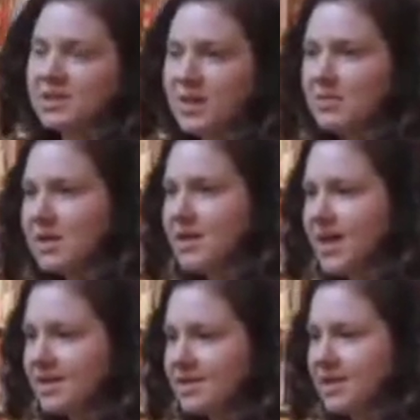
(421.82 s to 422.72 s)
great about
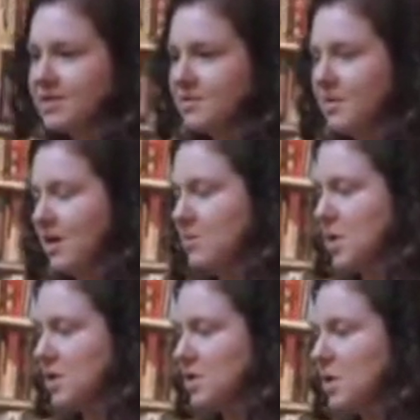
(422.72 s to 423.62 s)
that is that it's very
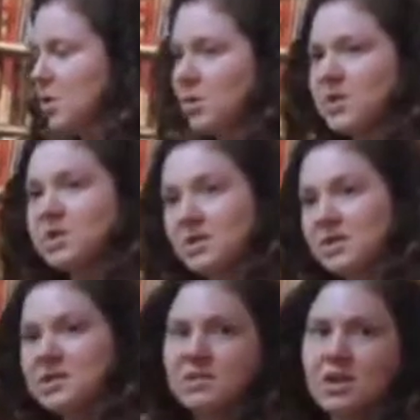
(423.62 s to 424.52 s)
much what we do
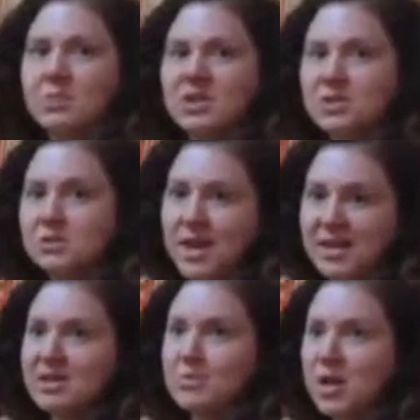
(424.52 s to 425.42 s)
here is very much
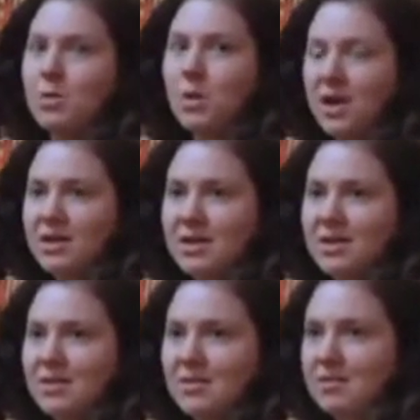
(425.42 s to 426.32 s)
directed by what
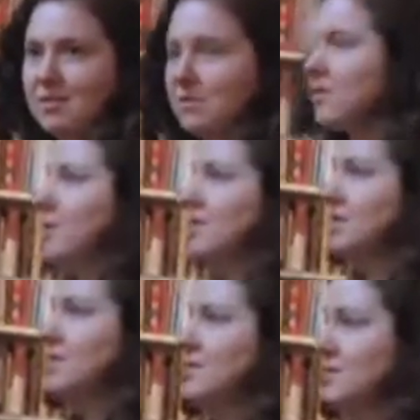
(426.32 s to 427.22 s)
the
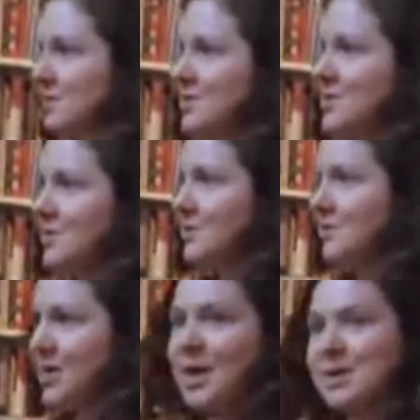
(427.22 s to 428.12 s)
volunteers
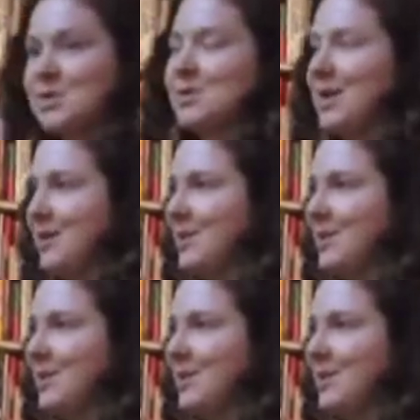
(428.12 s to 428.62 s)
feel like doing,